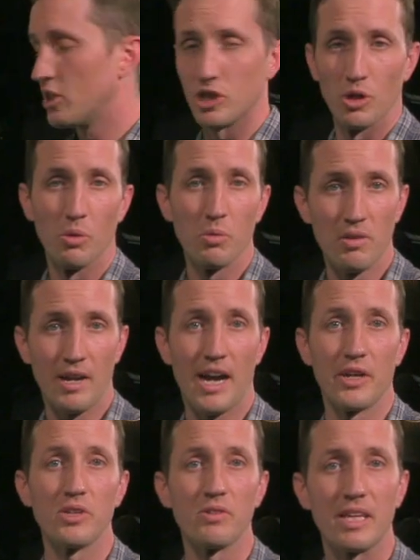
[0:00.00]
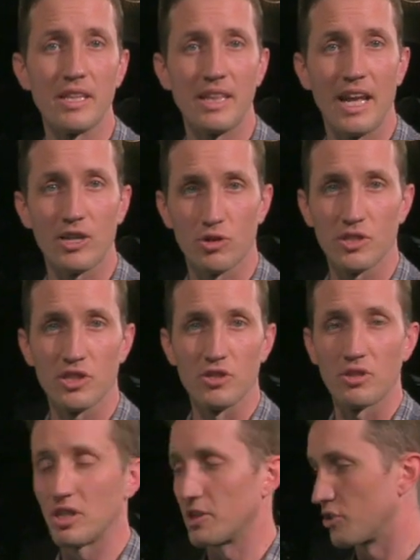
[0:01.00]
So how do you get that
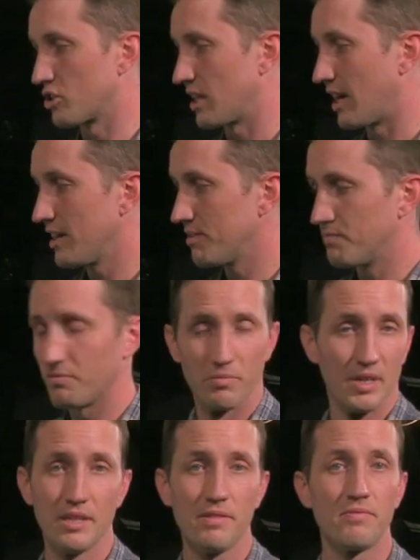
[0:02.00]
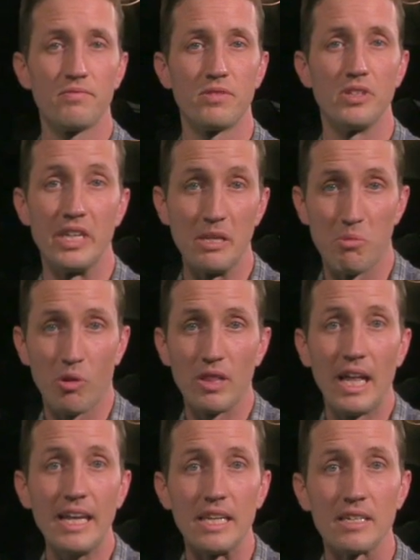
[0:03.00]
crystal clear shot? Well, you need more
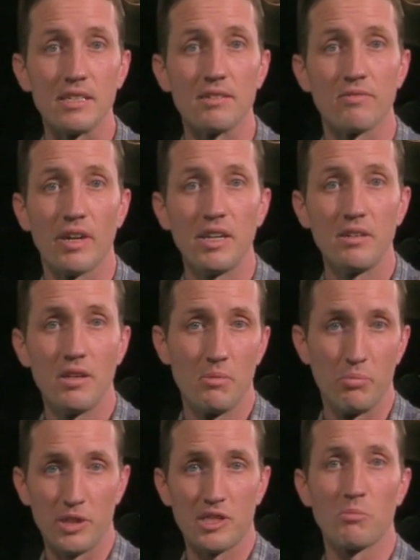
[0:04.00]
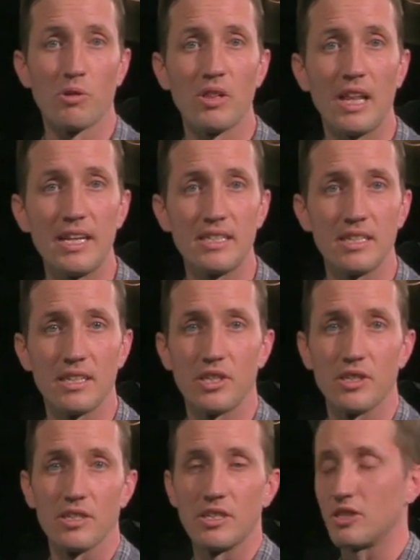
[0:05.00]
lights, right? Put some more lights in
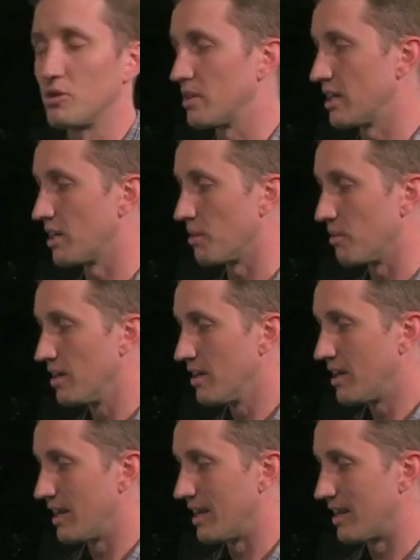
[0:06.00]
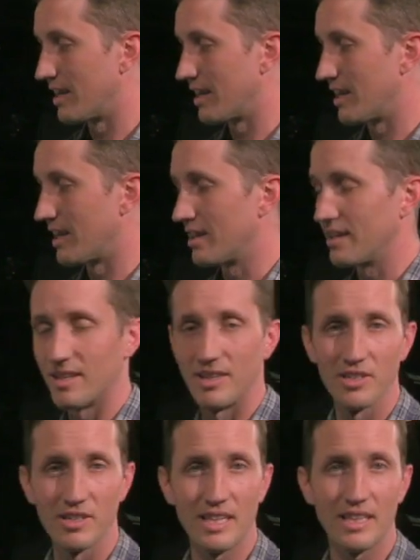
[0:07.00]
your studio and, uh, and
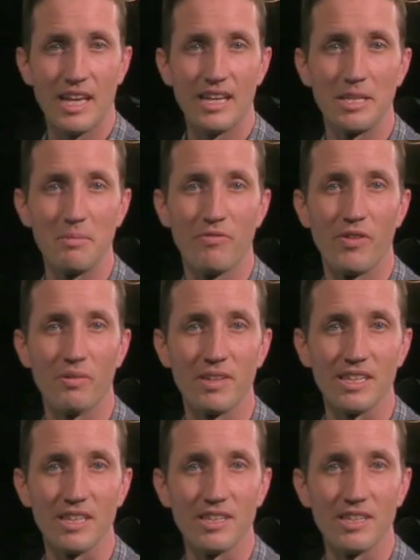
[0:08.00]
you'll get that deep focus